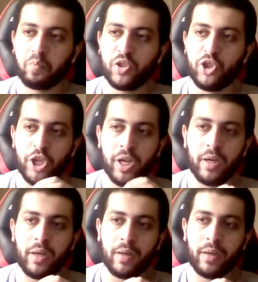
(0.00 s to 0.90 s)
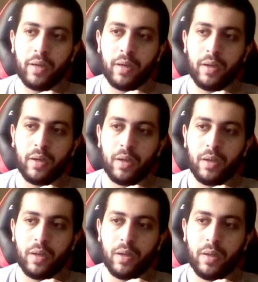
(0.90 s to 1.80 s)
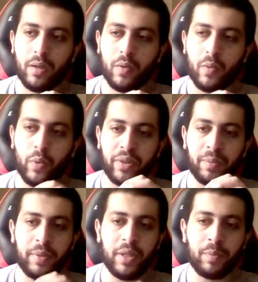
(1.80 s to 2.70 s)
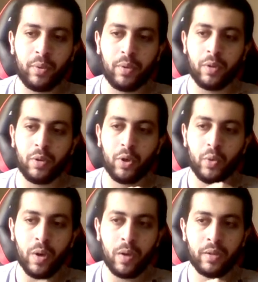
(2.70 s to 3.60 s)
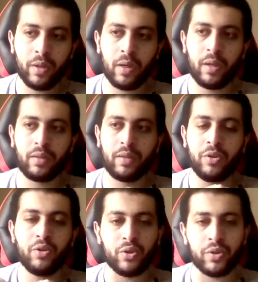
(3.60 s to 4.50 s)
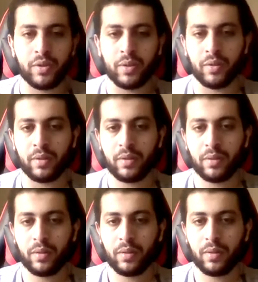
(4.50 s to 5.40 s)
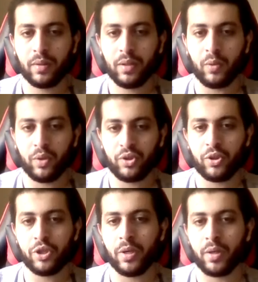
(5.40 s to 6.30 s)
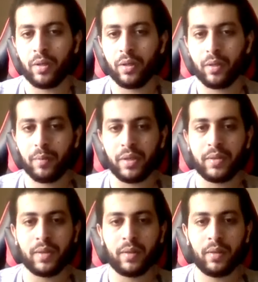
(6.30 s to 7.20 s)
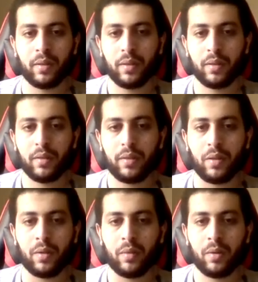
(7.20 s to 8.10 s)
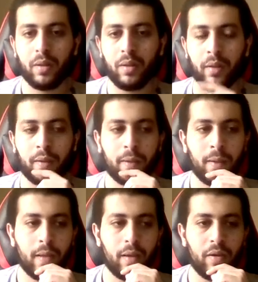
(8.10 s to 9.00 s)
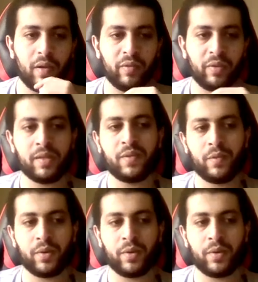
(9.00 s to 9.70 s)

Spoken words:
share with people who are not interested in what you share, basically. You know, like this, for